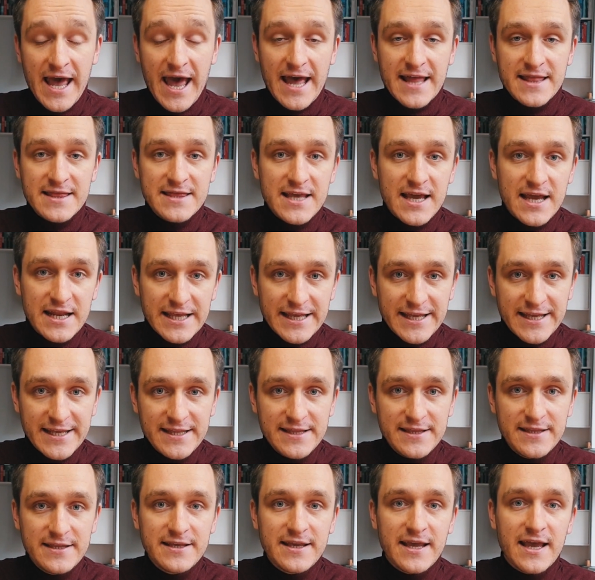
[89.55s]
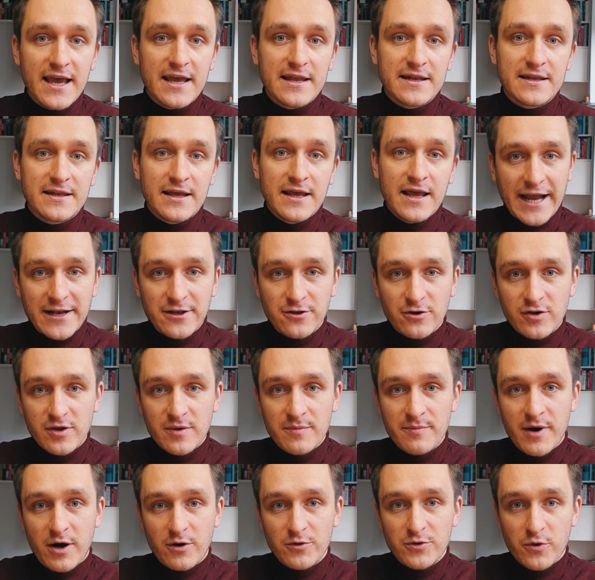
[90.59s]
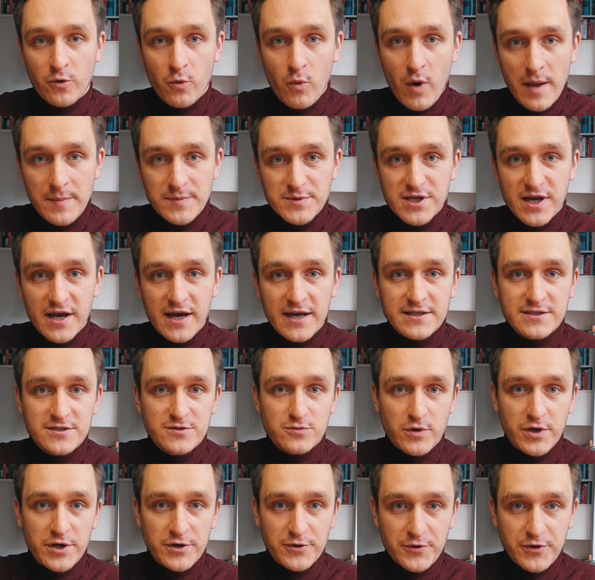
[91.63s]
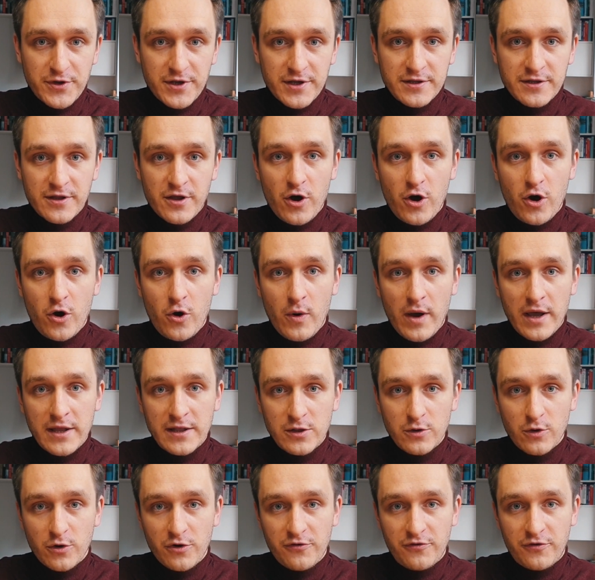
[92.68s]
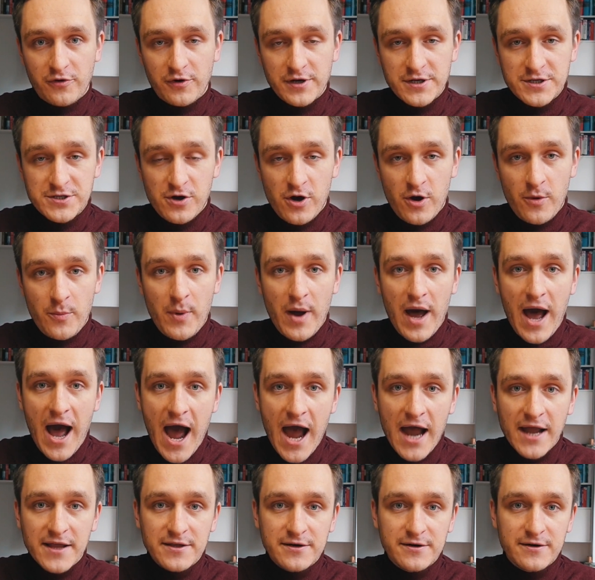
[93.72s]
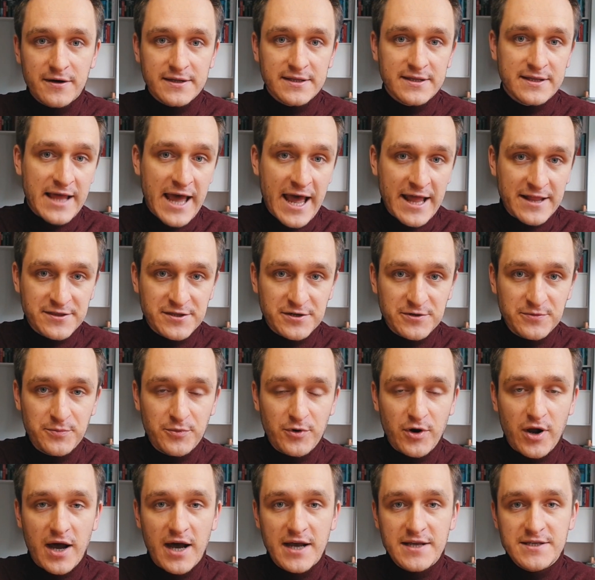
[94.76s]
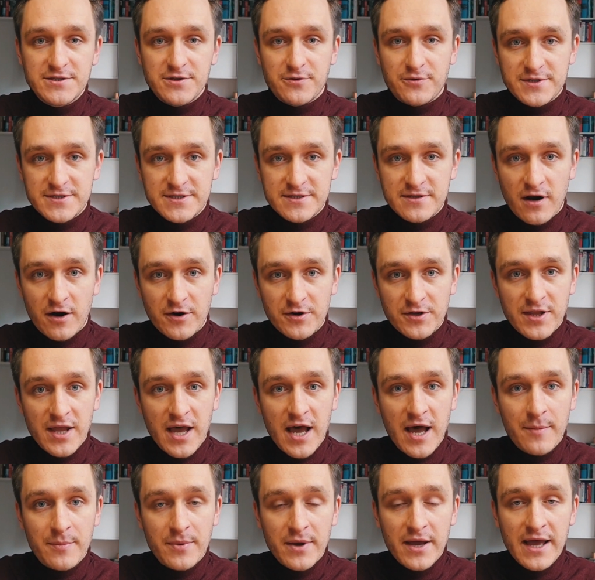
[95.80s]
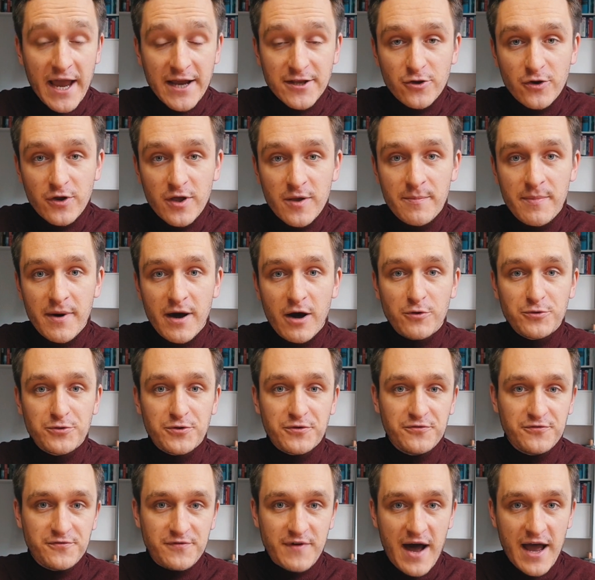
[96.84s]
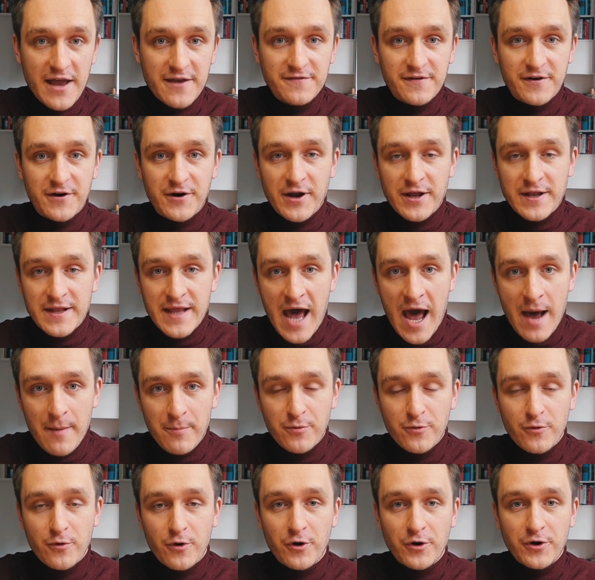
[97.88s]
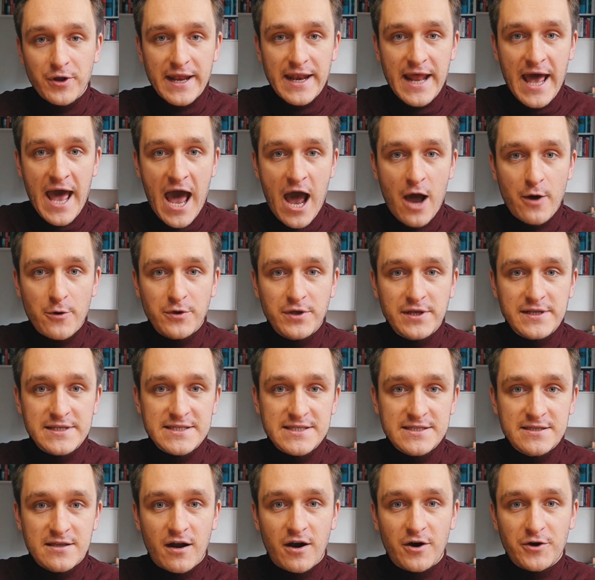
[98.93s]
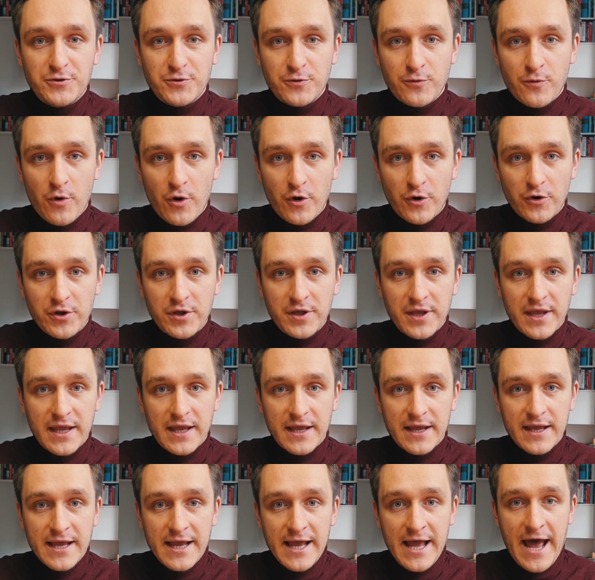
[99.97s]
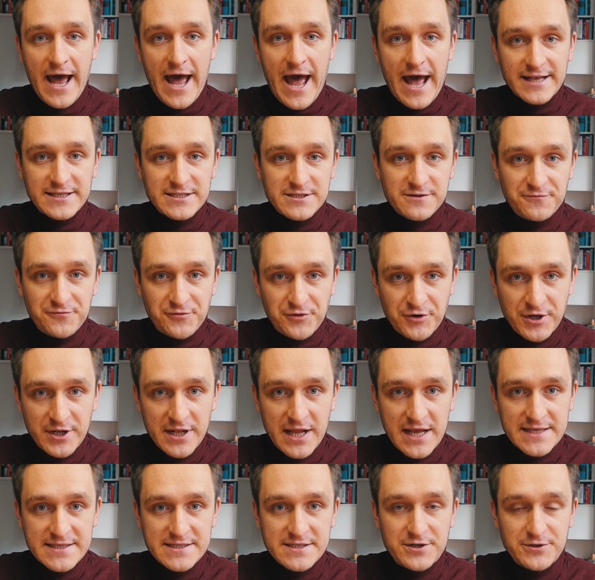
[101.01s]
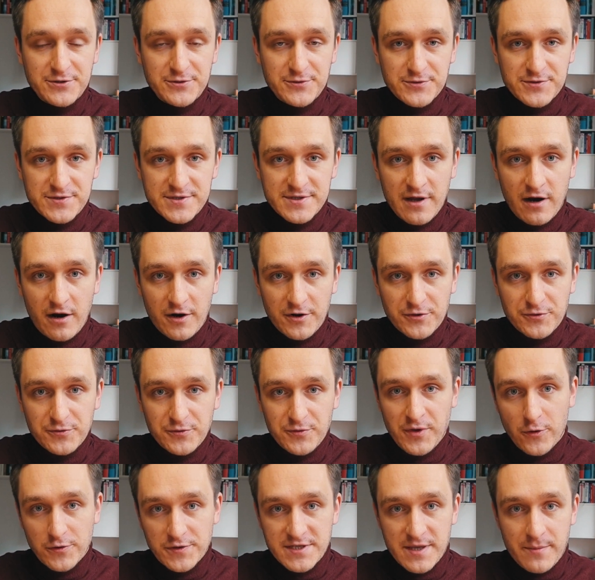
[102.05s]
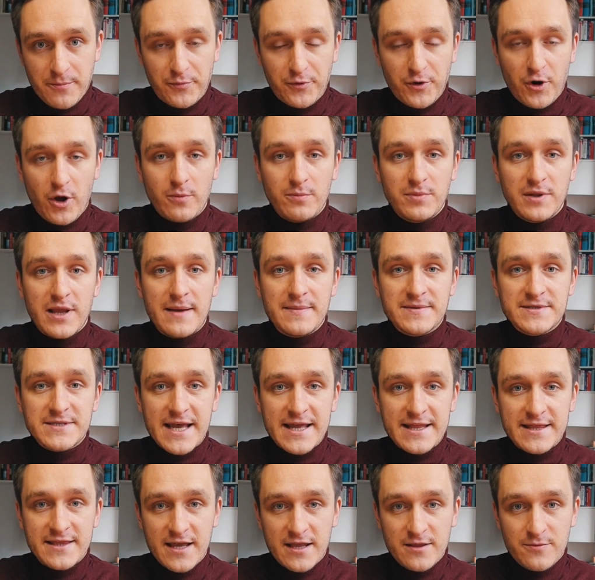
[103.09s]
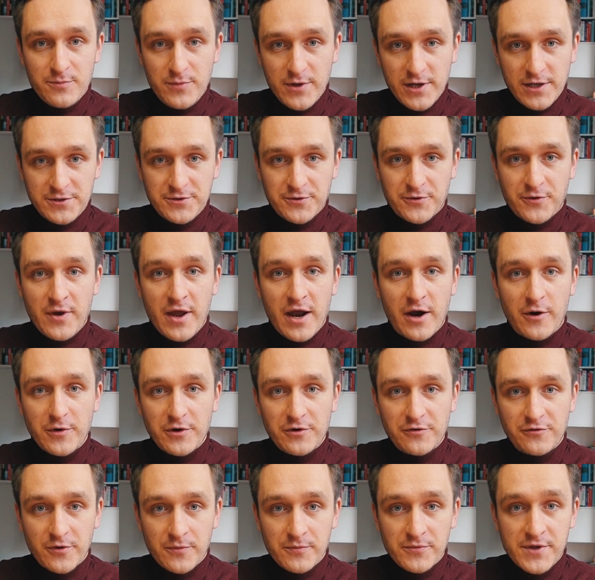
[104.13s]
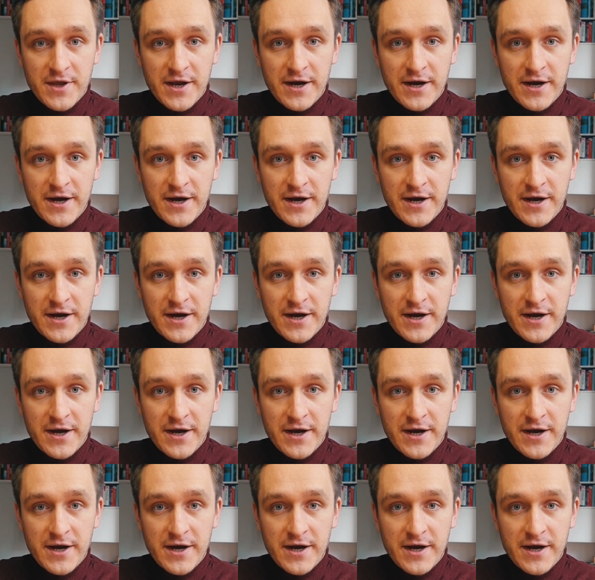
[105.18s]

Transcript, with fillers: And then in the end, I talk about the websites where you can go and look for a job either at an enterprise or a startup. I talk about Fiverr and Upwork and how you can start working as a freelancer to start on some problems and then build your career from